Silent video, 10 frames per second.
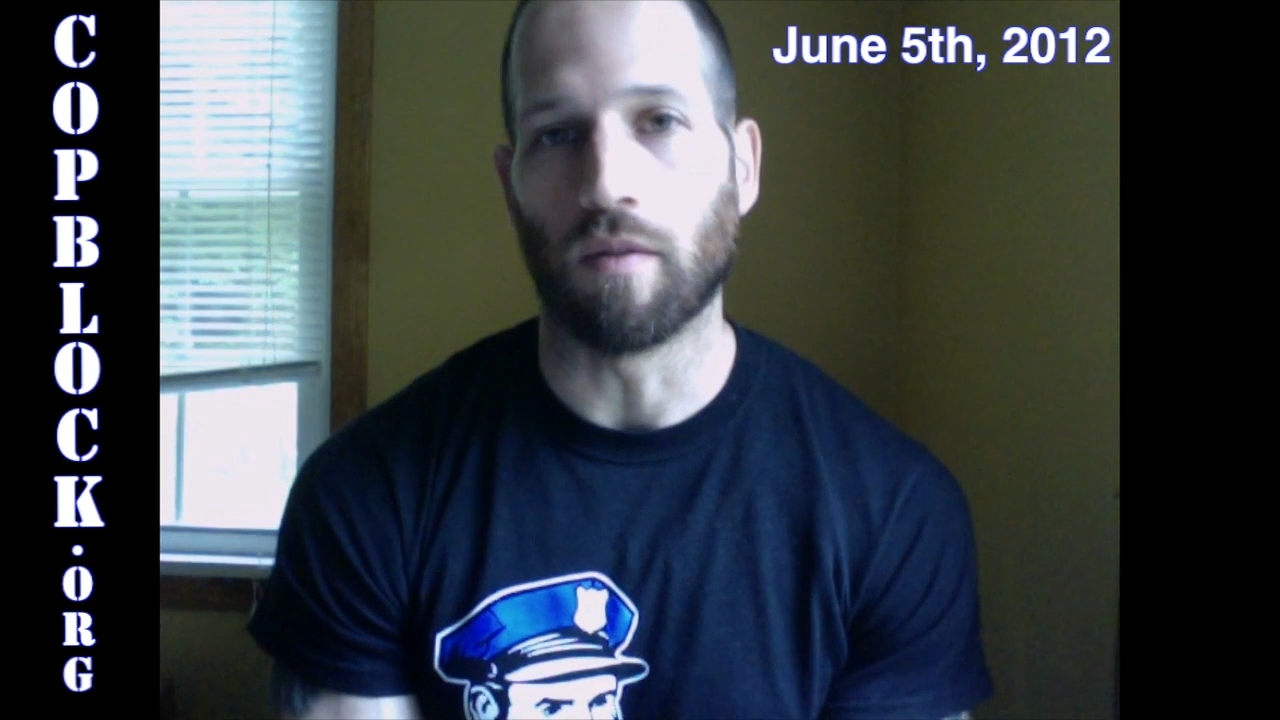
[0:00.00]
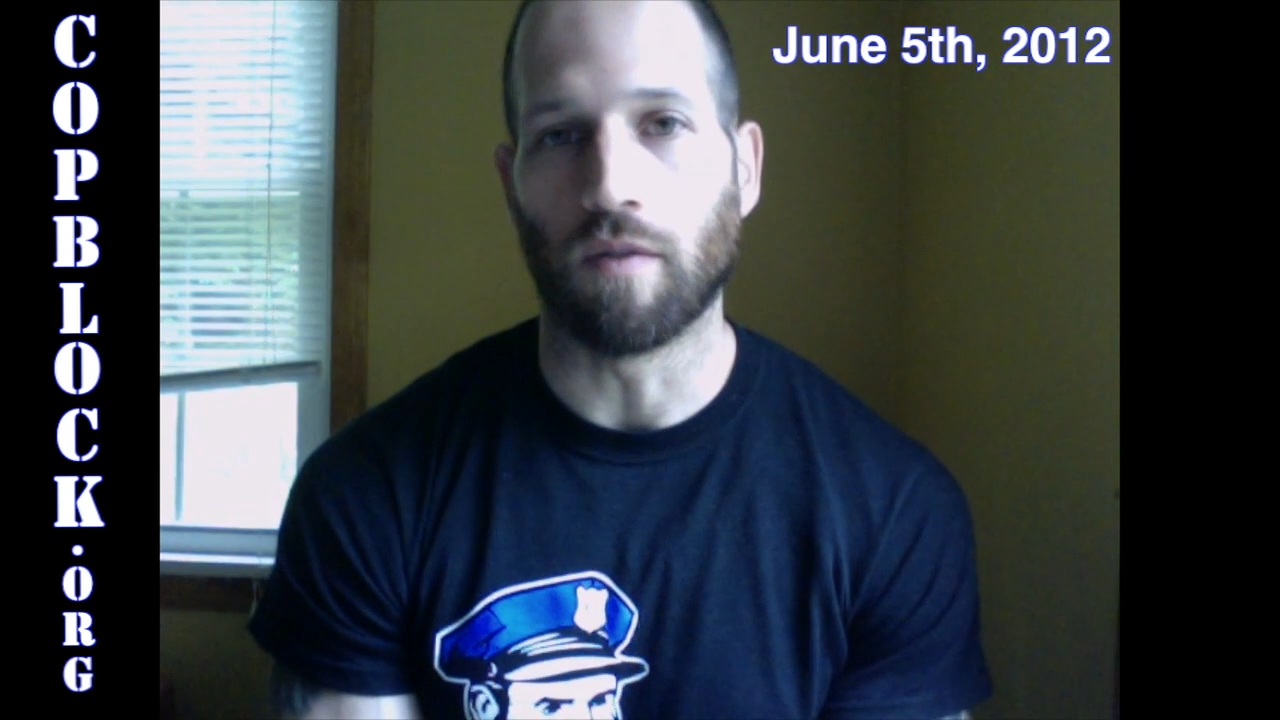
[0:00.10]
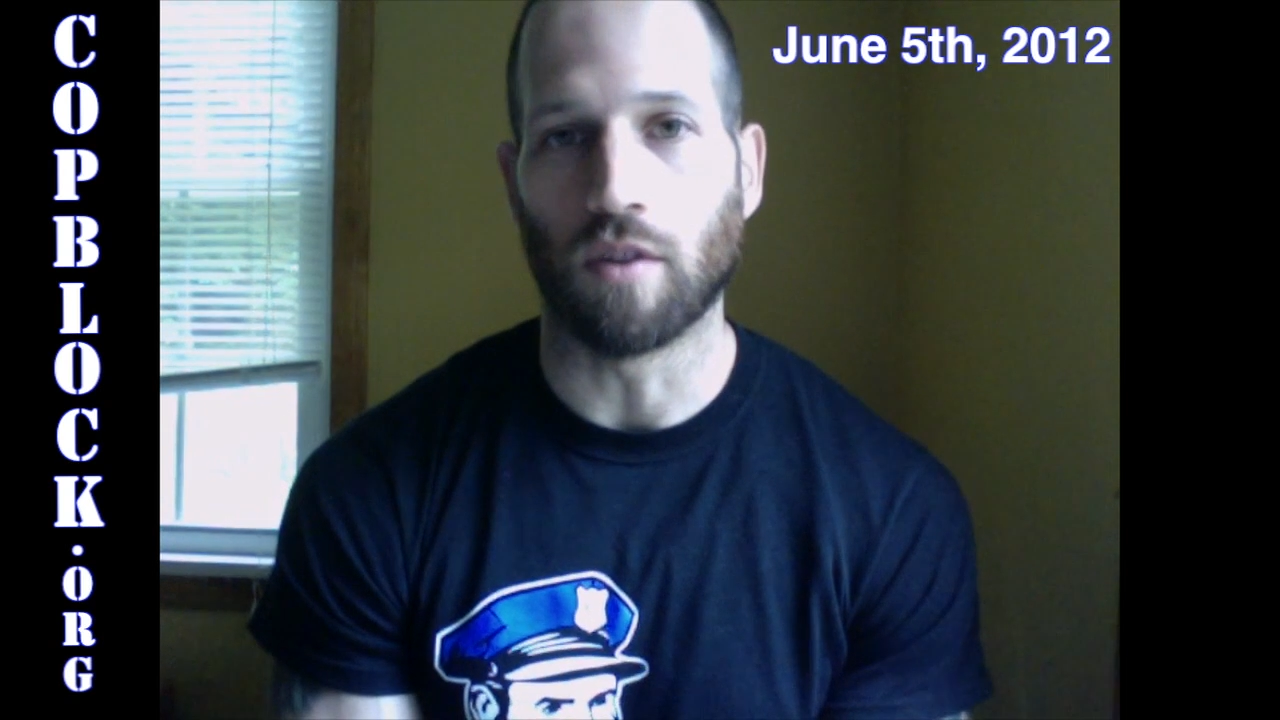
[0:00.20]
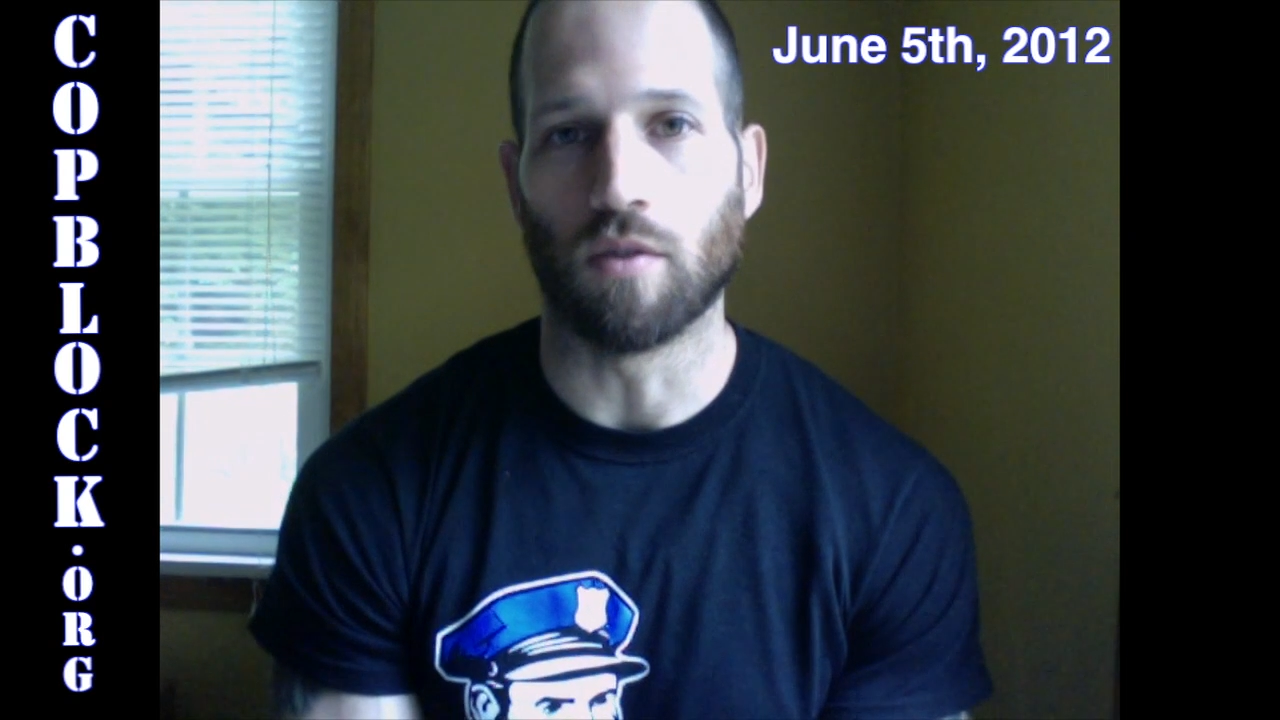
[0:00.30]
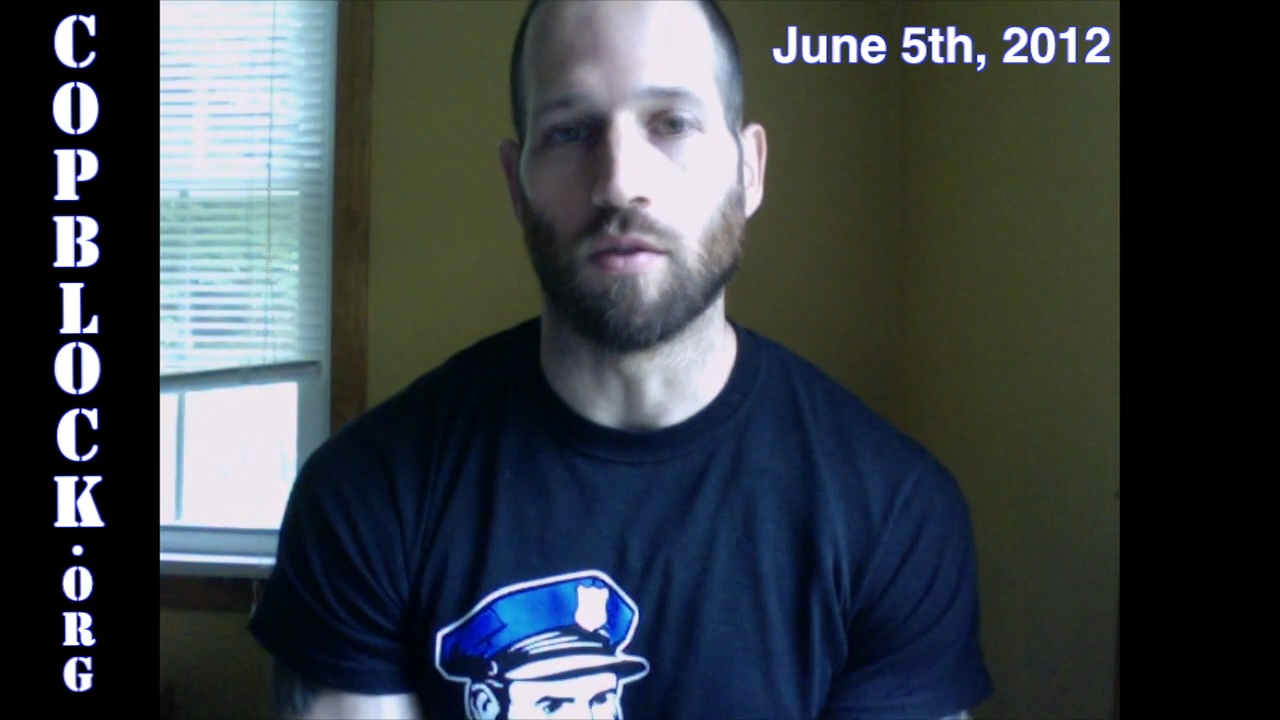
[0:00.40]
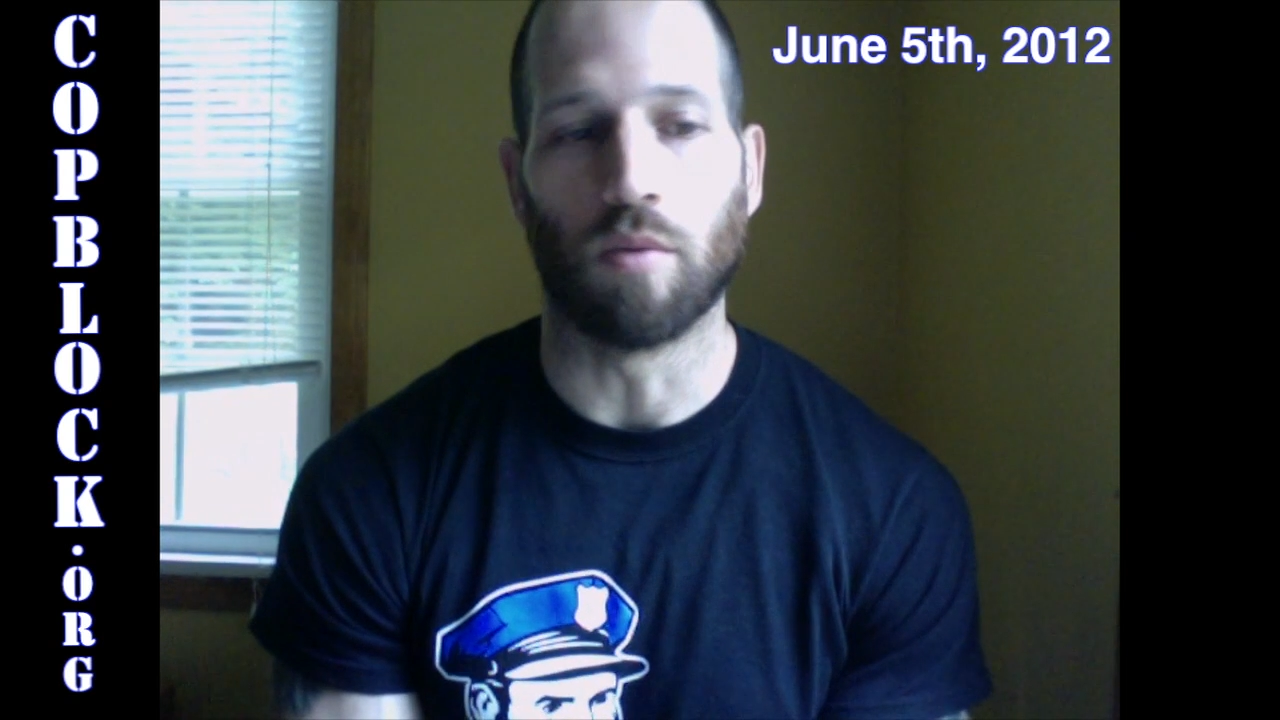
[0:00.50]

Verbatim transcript: official